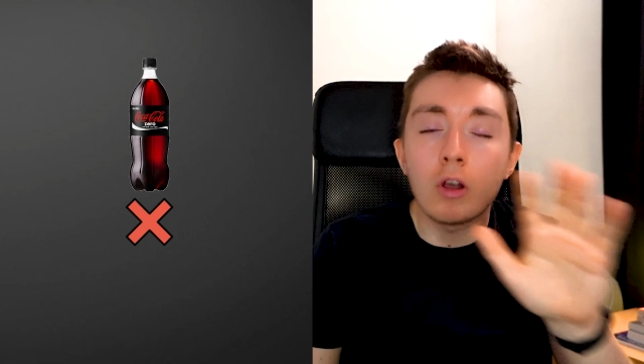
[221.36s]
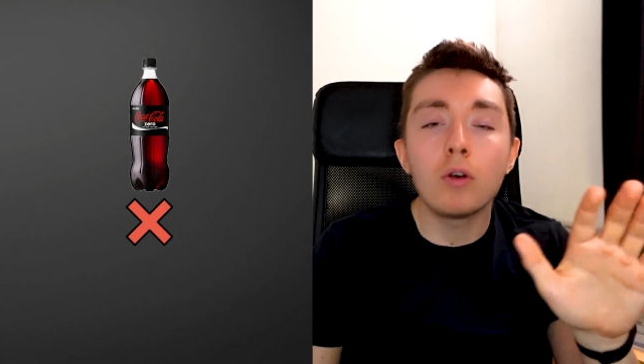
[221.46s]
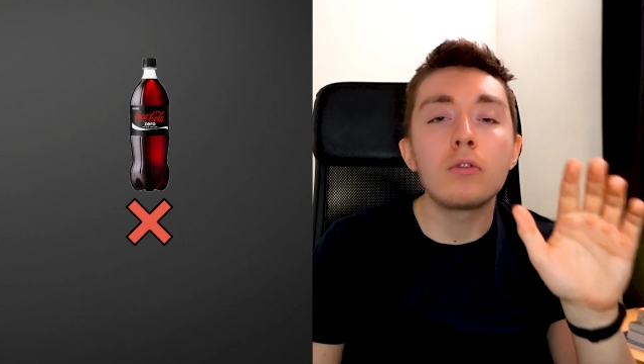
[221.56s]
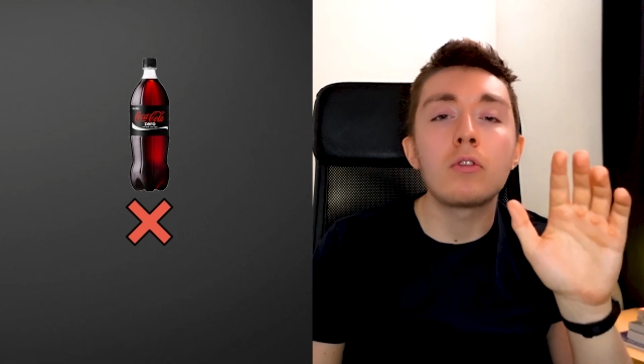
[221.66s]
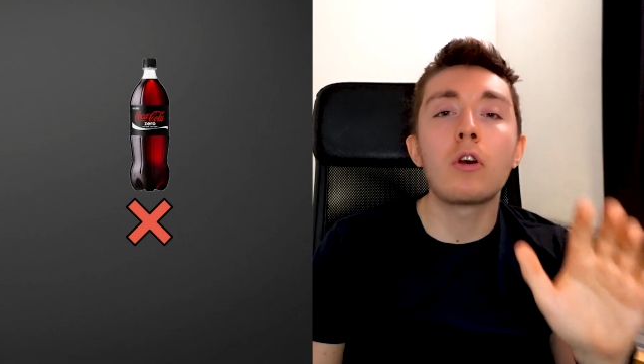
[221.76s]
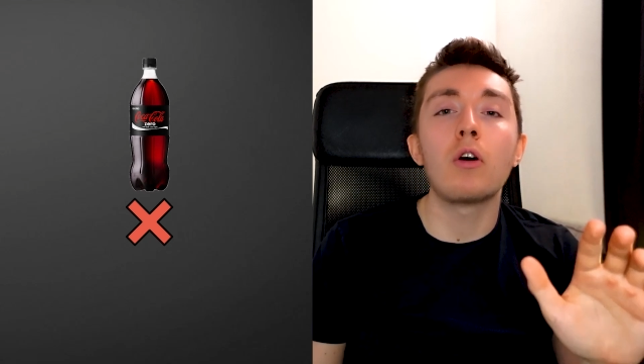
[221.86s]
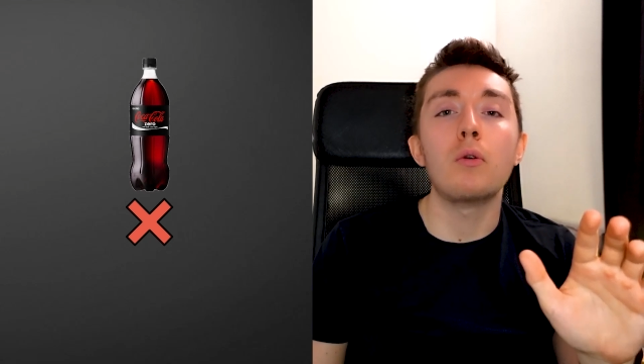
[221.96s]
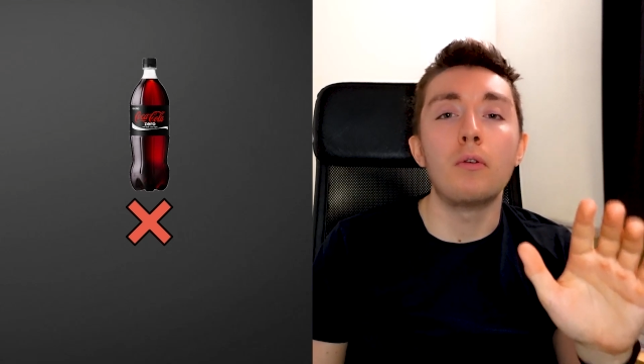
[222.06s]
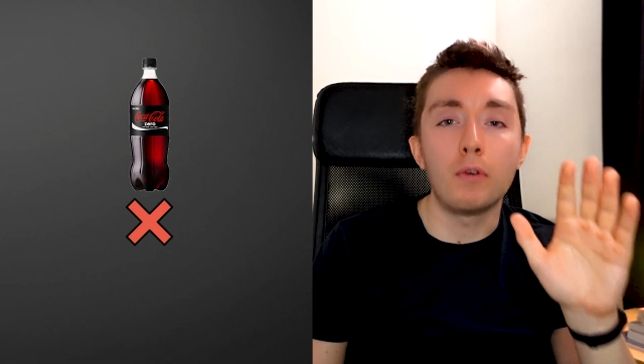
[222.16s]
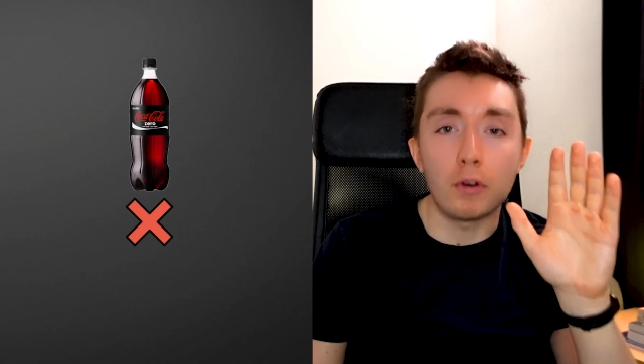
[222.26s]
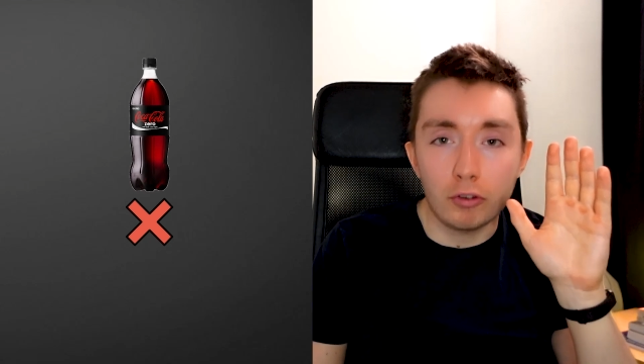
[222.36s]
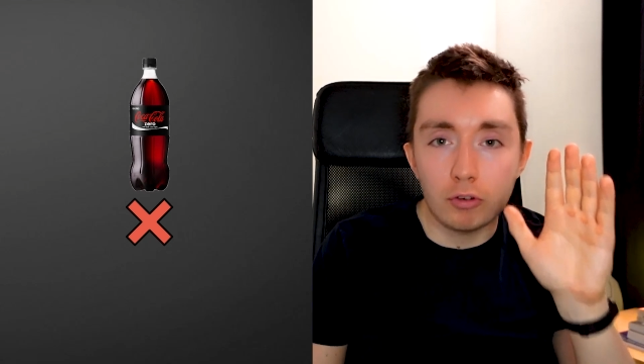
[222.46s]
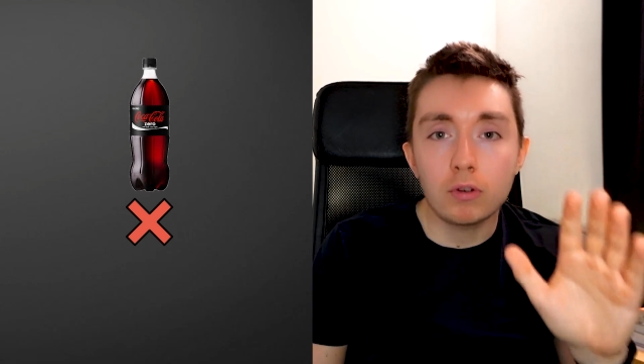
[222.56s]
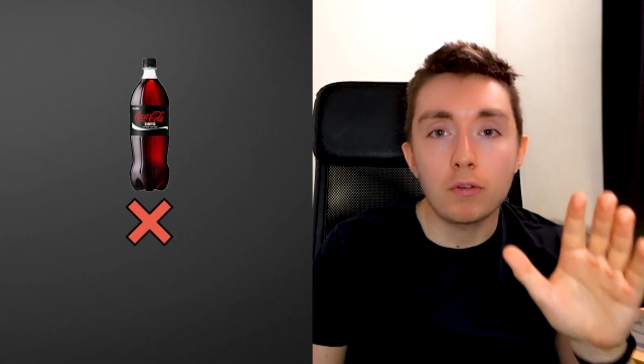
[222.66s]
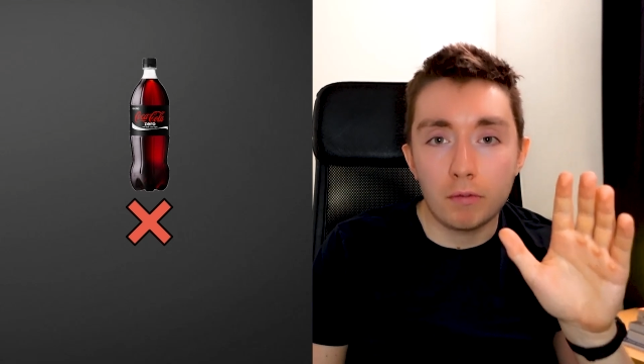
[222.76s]
don't go for the
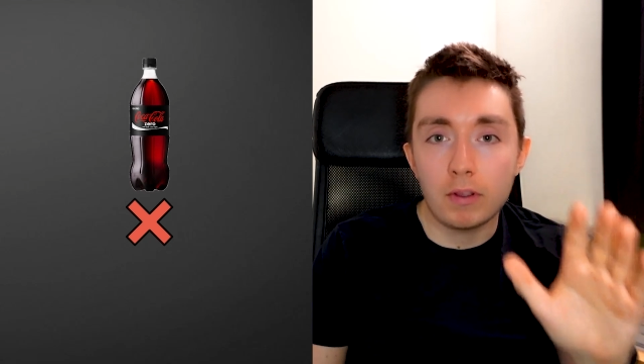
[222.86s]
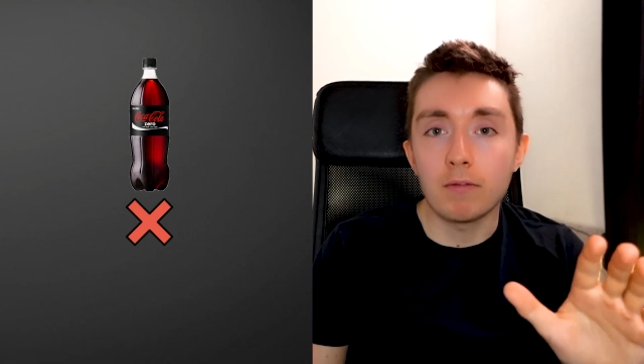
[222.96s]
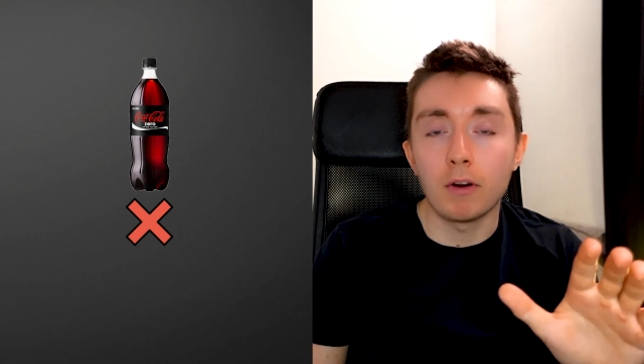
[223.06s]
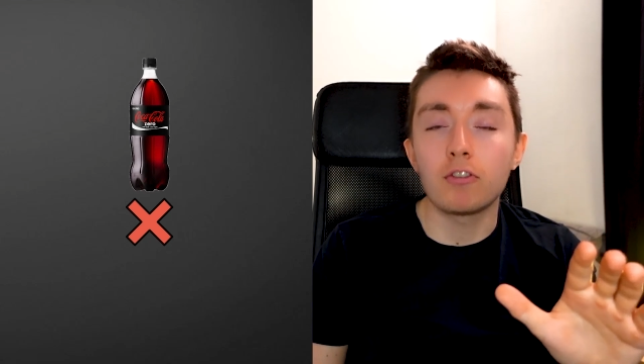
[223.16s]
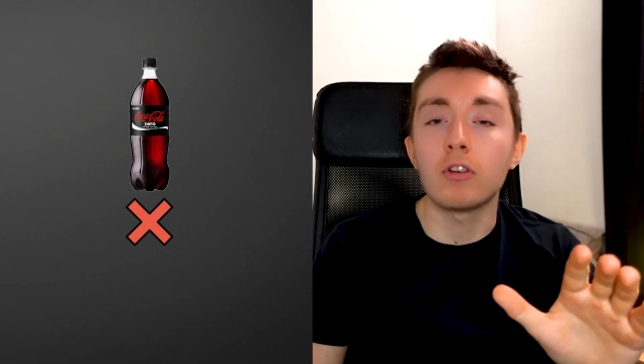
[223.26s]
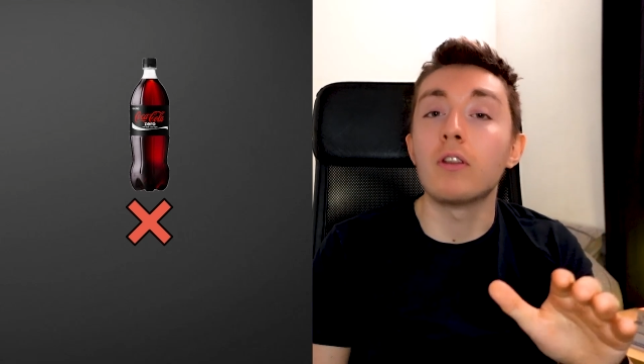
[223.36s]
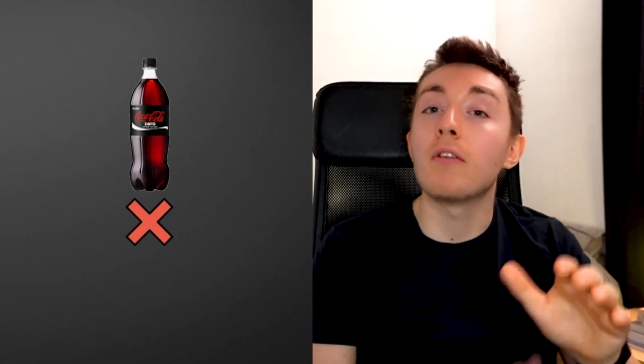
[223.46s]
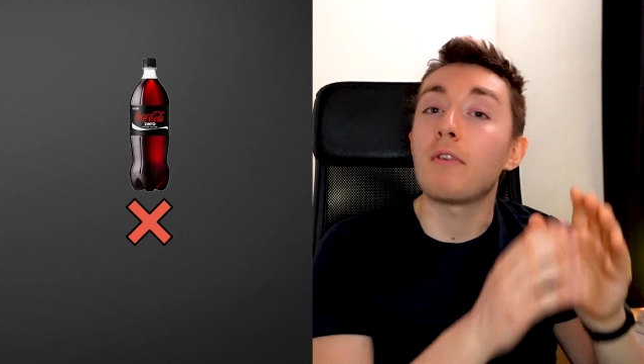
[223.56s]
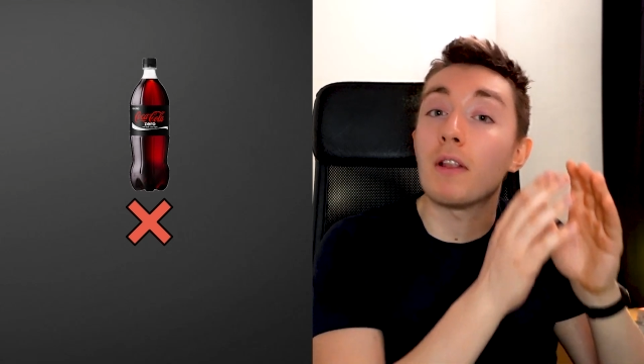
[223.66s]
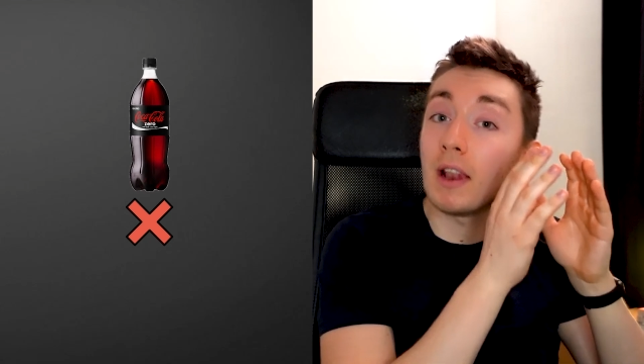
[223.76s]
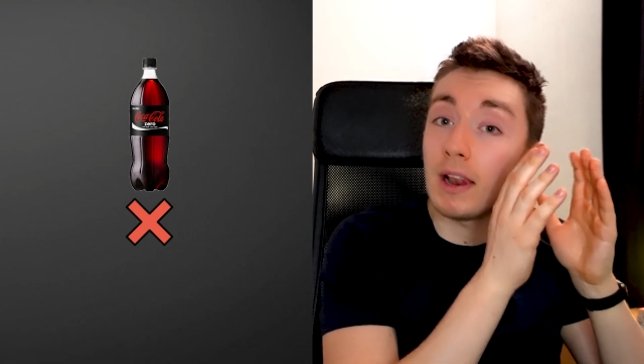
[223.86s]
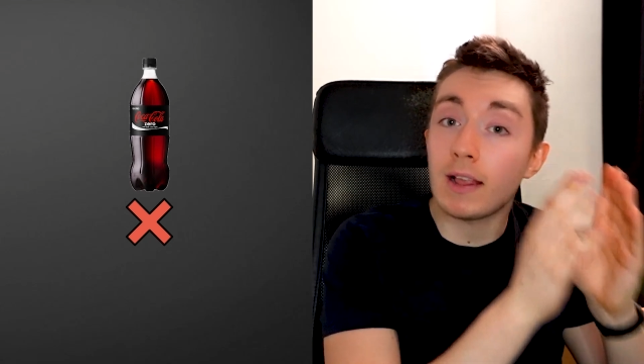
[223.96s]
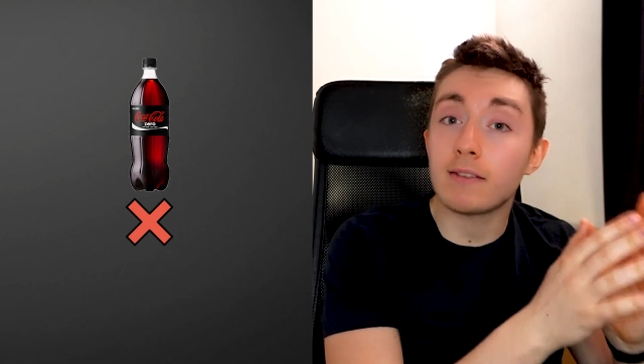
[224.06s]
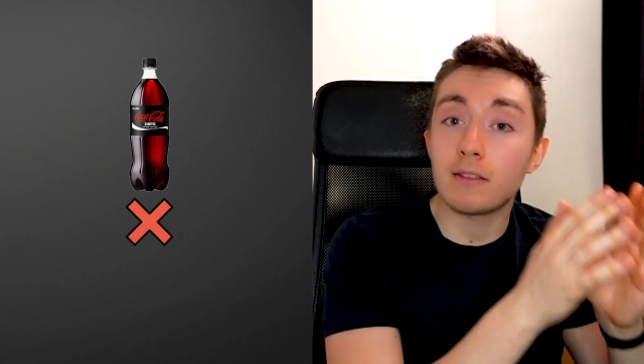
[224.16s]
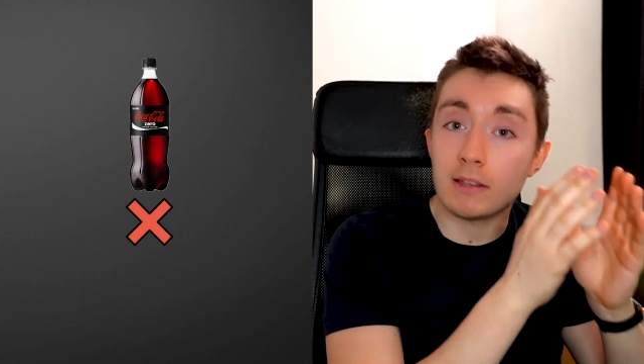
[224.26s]
sugar-free version and feel
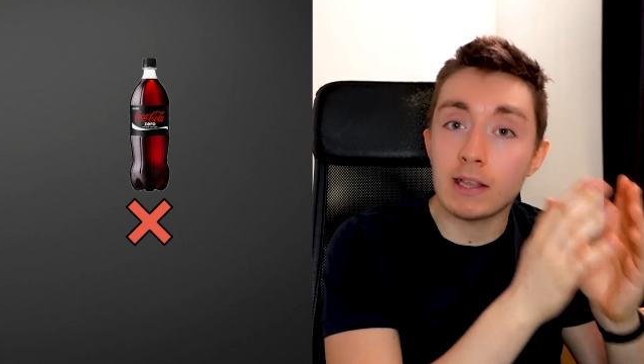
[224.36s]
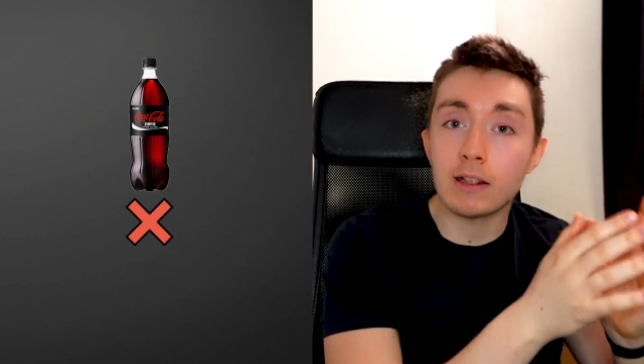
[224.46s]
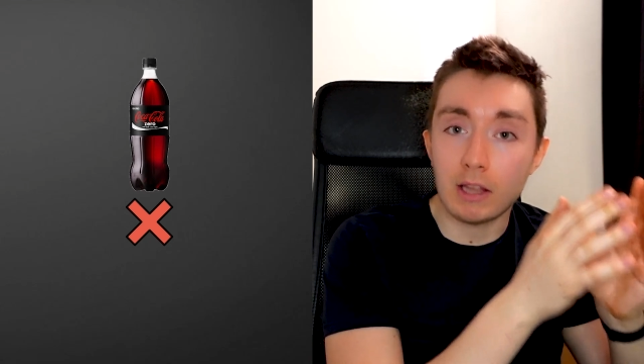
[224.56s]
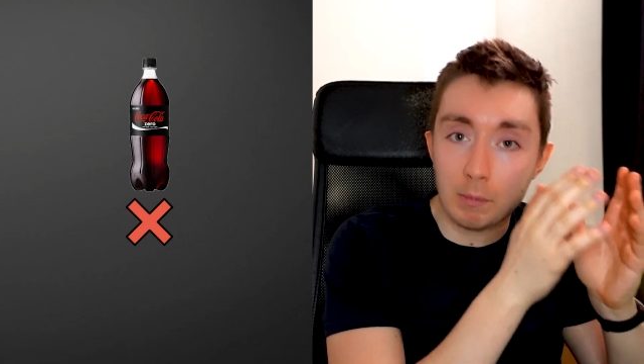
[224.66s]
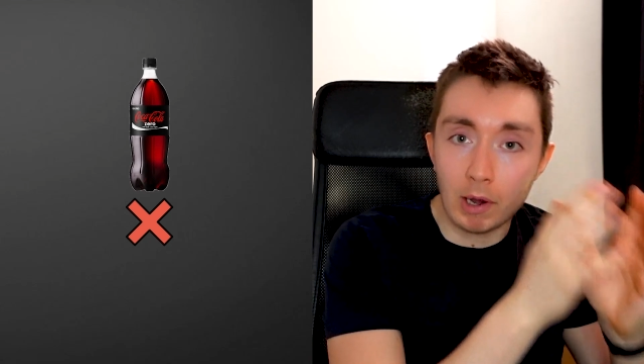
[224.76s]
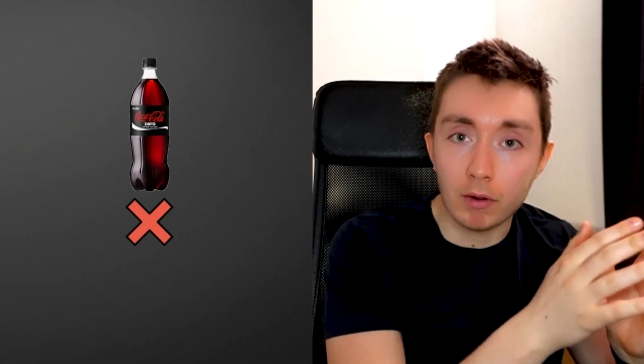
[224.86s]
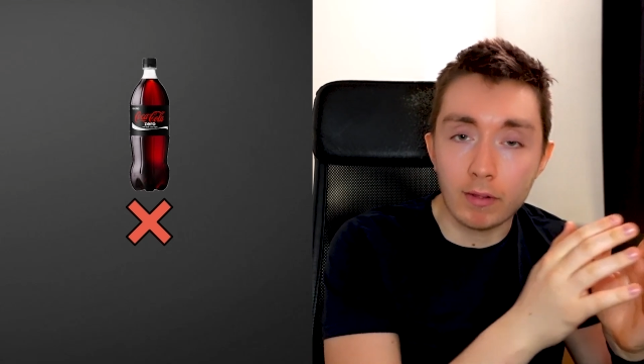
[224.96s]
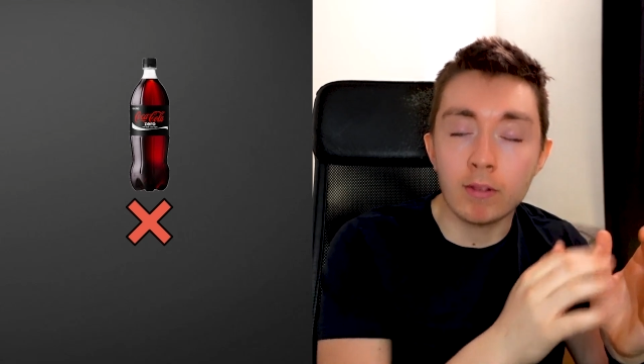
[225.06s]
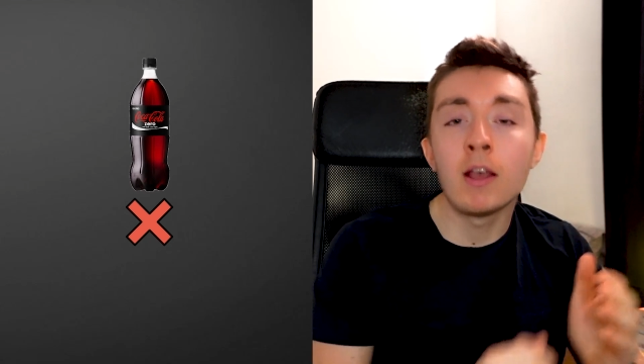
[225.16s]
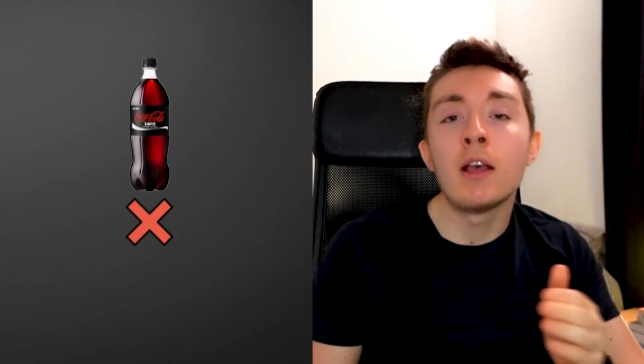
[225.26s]
less guilty about it,